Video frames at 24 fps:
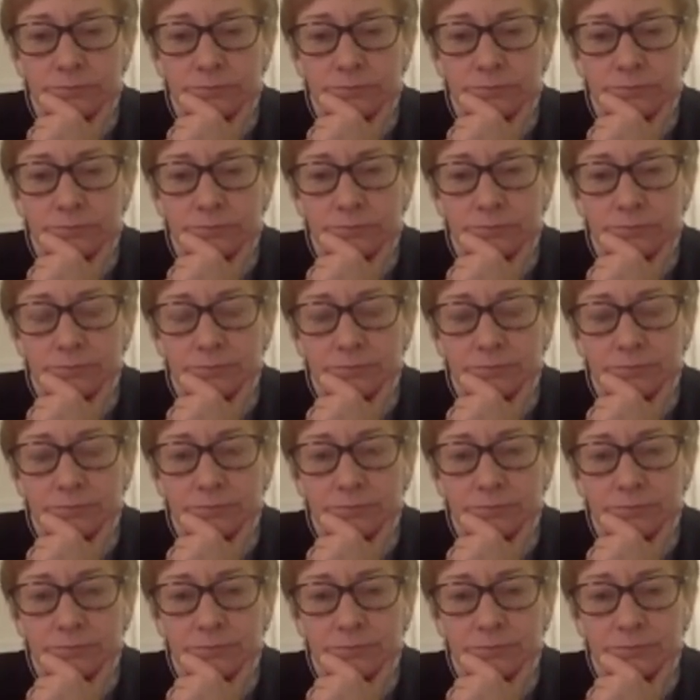
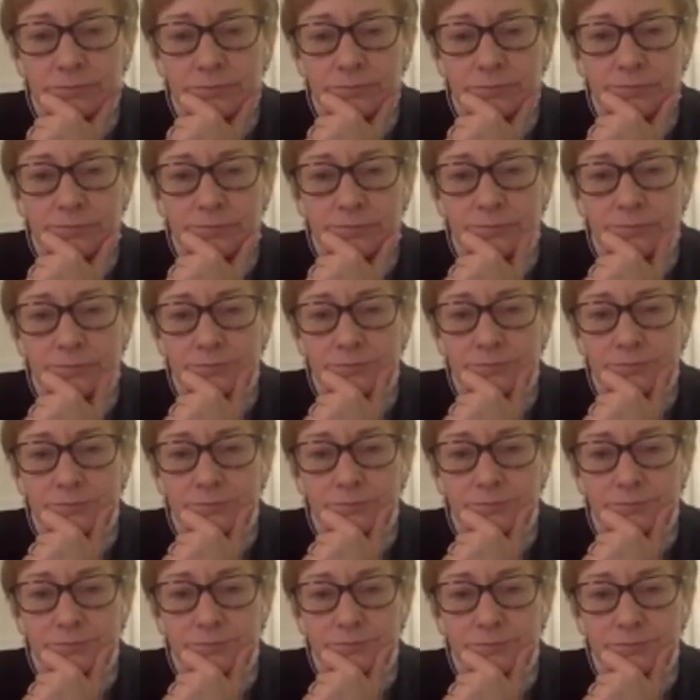
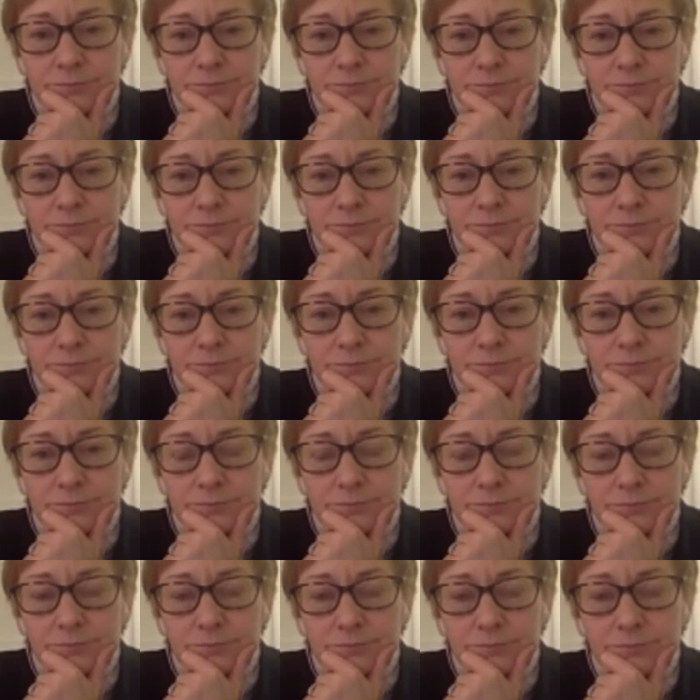
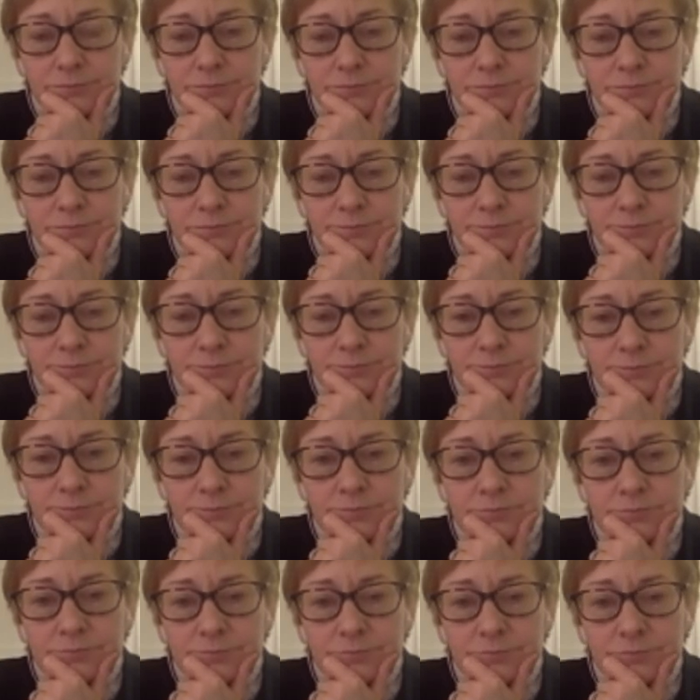
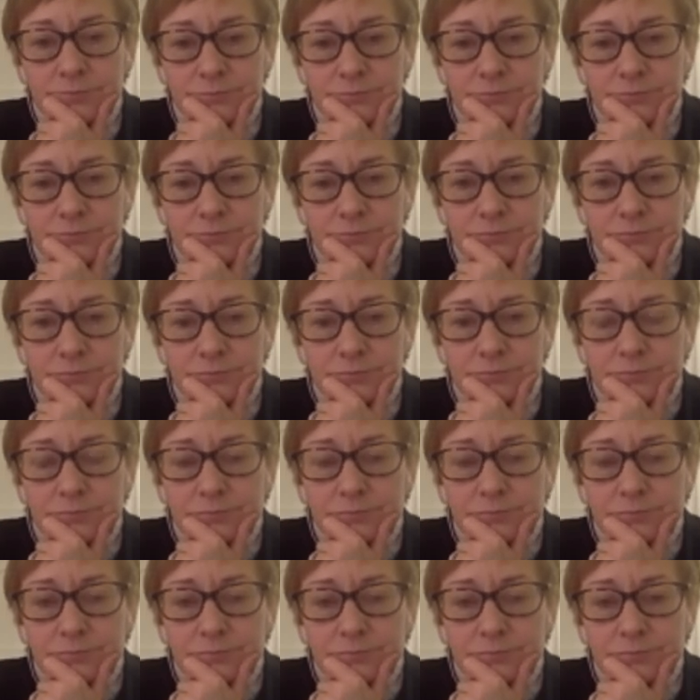
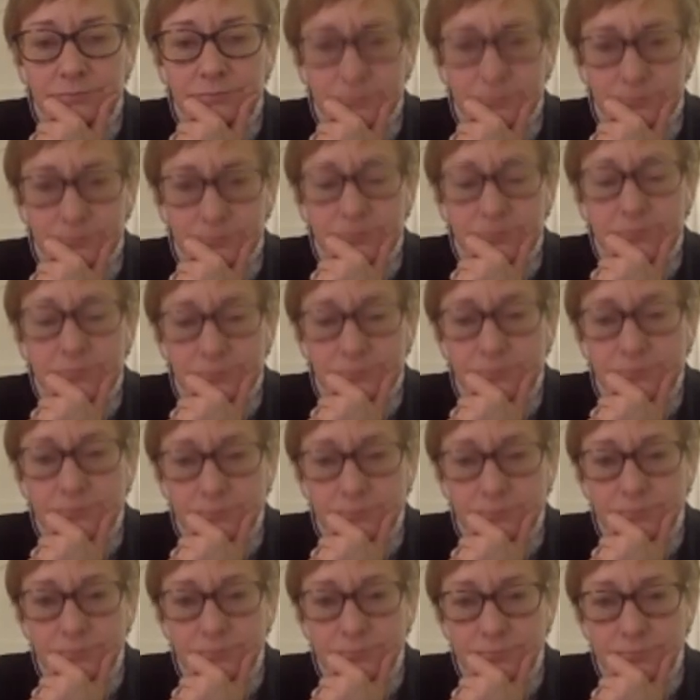
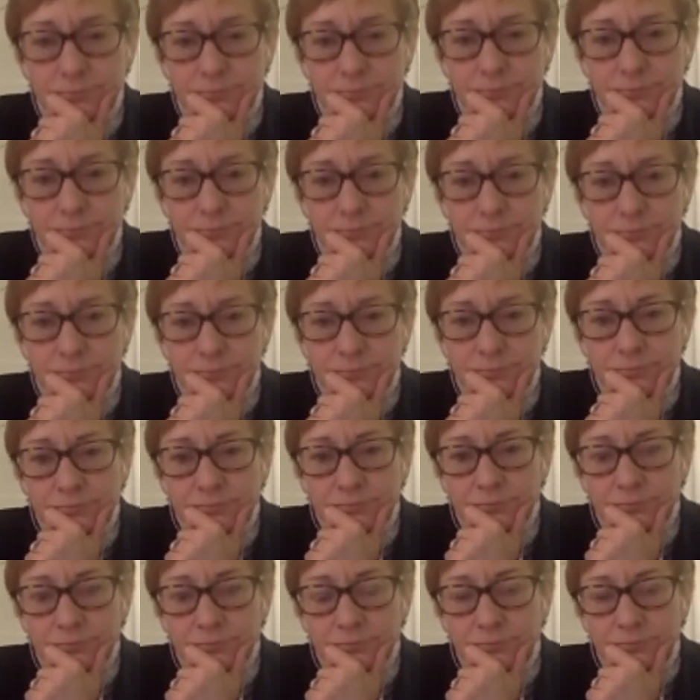
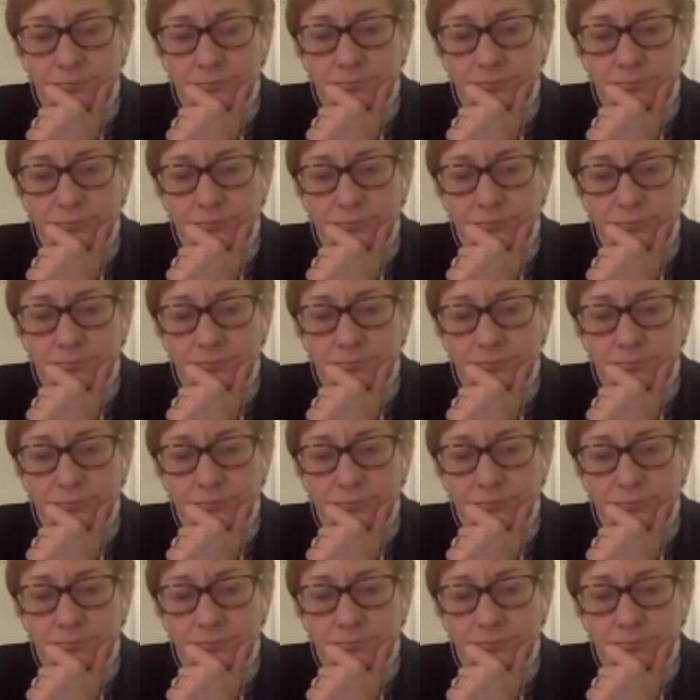This person isn't speaking.